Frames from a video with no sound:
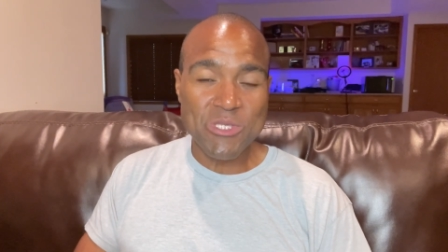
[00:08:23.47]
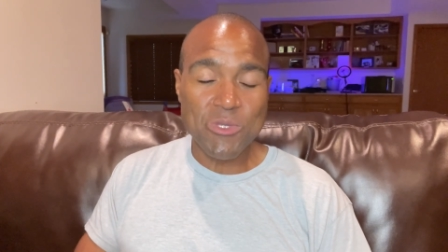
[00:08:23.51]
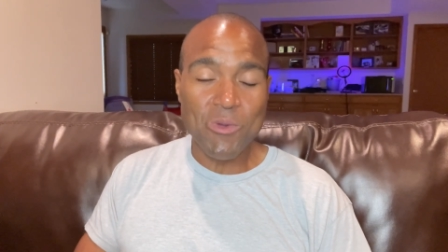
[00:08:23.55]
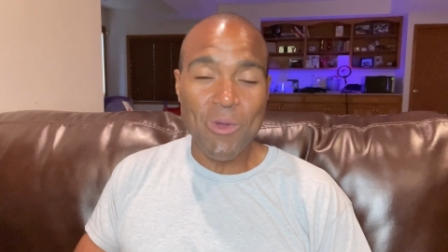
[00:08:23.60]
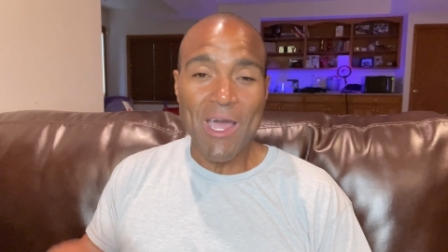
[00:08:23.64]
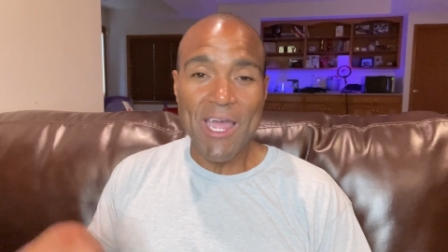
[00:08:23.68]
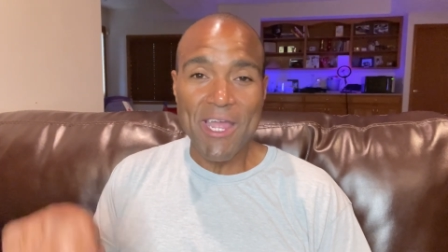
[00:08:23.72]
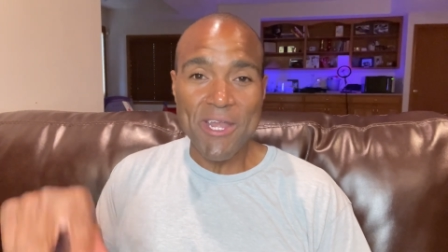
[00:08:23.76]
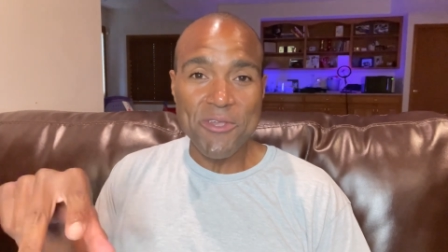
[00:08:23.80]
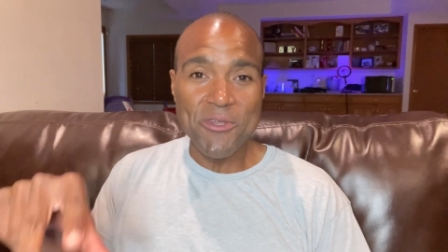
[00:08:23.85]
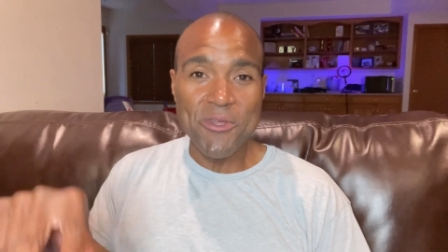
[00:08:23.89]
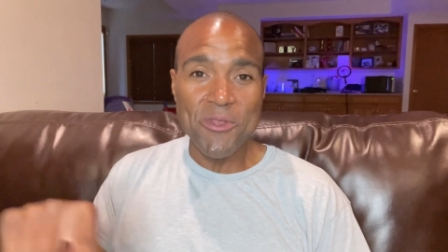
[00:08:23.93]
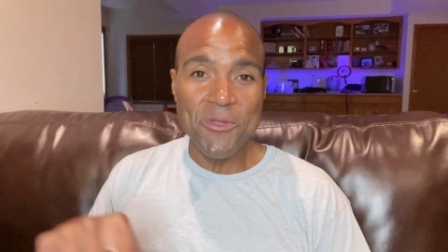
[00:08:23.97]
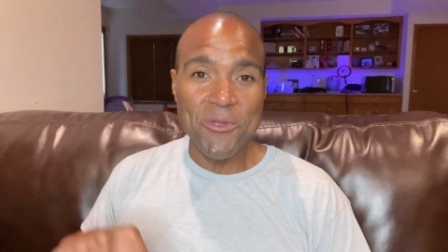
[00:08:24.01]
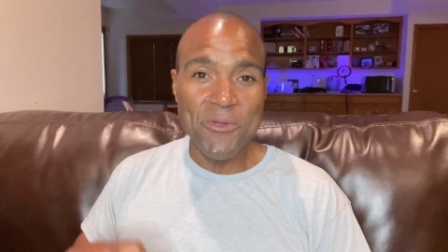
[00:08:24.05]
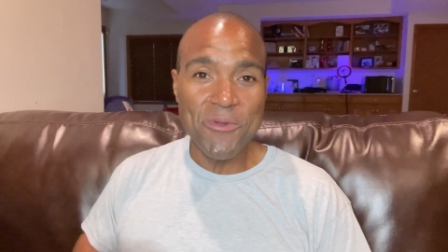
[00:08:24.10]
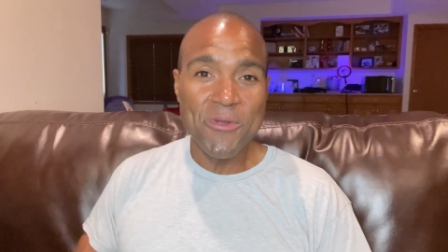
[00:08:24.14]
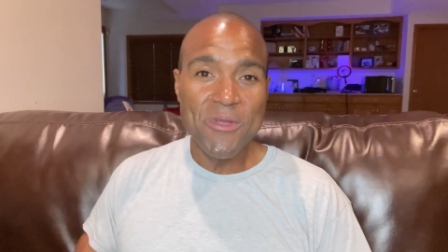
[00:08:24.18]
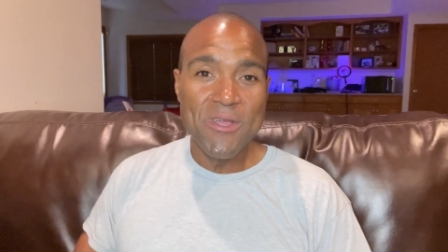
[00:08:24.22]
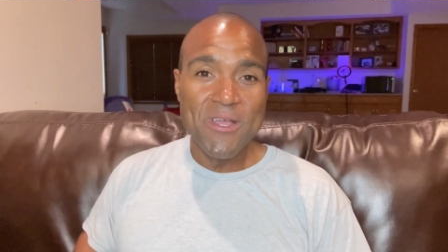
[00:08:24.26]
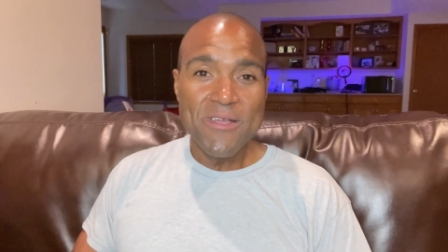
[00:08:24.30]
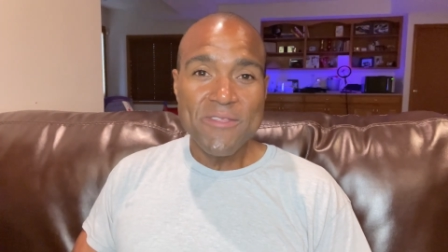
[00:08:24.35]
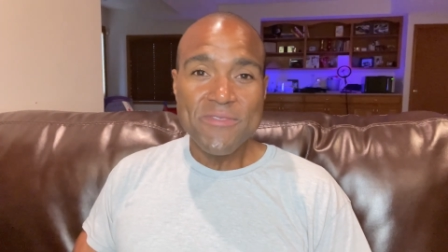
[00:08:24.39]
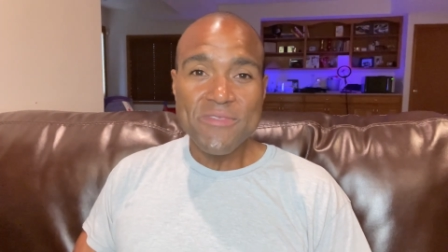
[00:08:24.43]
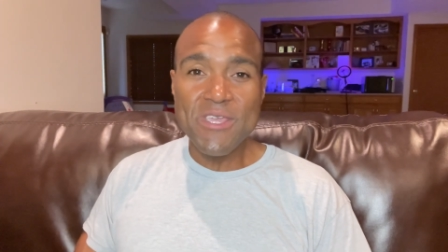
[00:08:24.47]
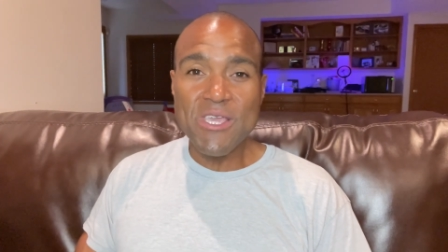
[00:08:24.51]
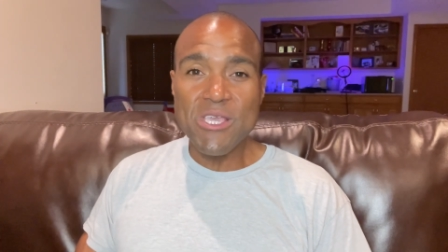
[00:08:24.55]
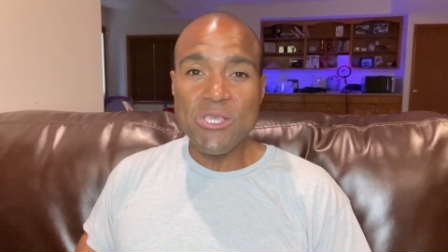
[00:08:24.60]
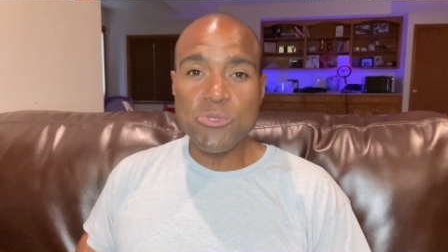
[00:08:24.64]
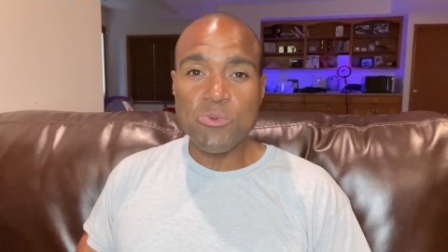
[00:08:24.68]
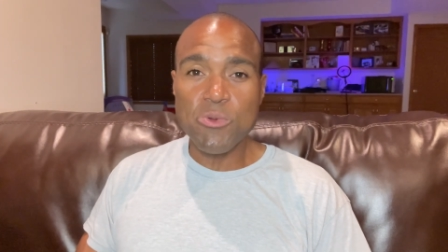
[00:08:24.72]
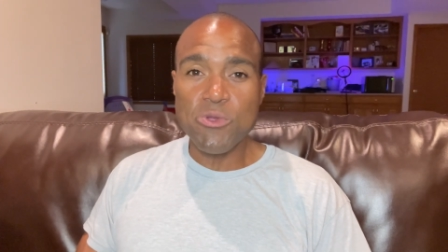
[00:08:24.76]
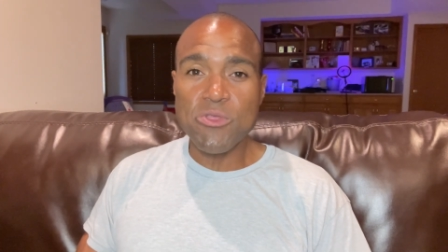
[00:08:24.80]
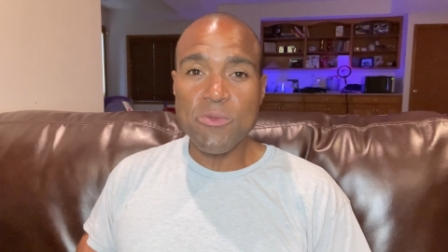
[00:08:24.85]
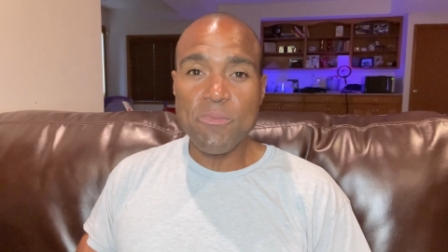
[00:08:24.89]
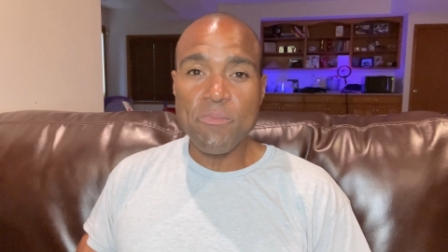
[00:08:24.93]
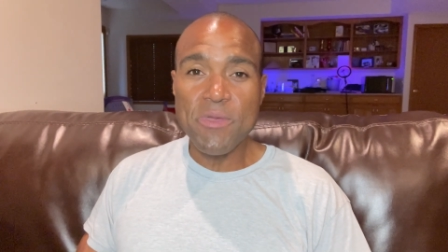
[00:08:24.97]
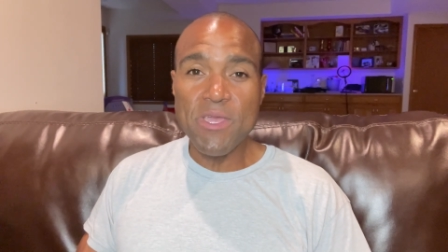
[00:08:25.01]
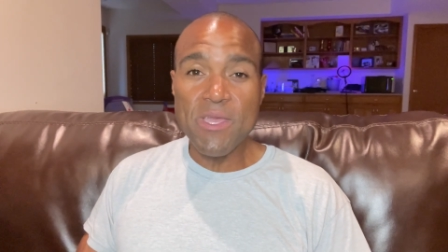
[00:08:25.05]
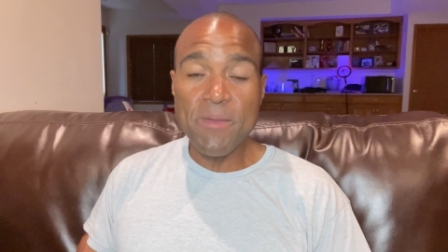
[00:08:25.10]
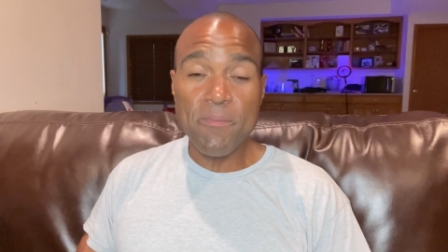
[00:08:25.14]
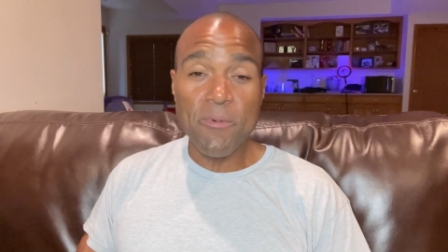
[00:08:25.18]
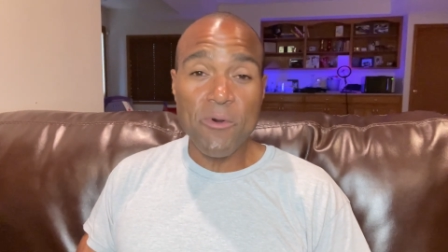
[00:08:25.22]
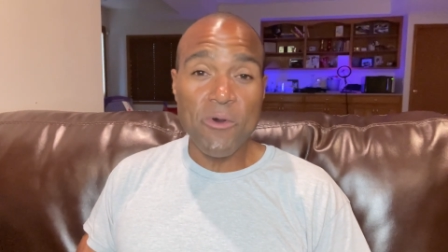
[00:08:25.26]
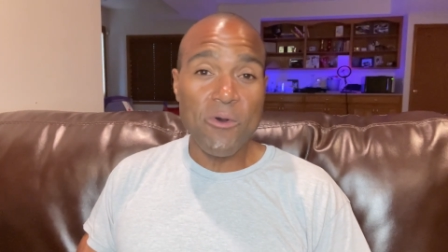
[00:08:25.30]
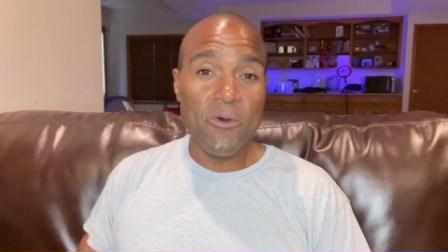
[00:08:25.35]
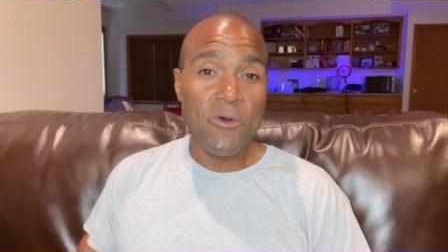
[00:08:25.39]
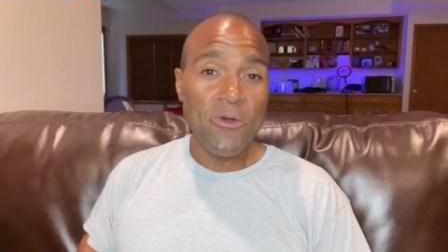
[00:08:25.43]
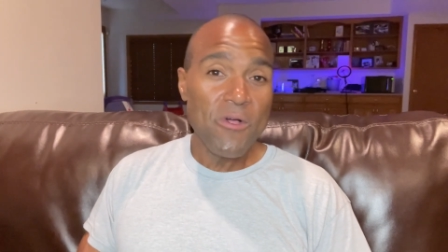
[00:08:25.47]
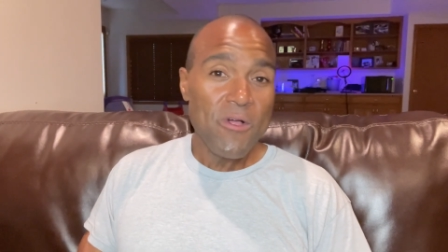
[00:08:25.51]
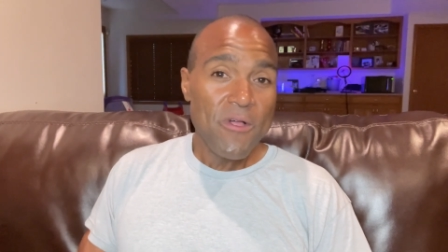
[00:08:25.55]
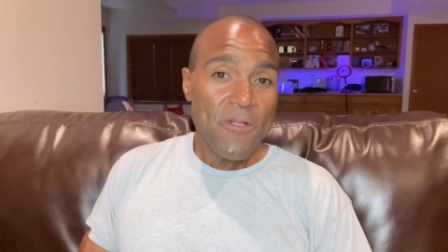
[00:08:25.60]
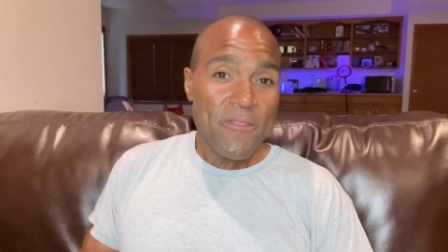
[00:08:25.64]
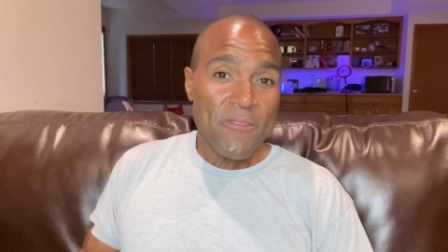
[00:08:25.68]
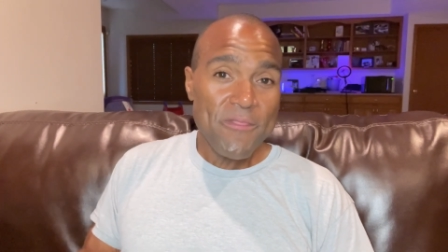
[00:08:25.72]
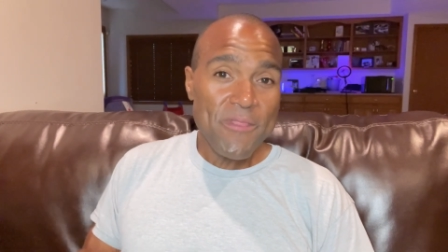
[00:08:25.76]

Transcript: So I knew these were the people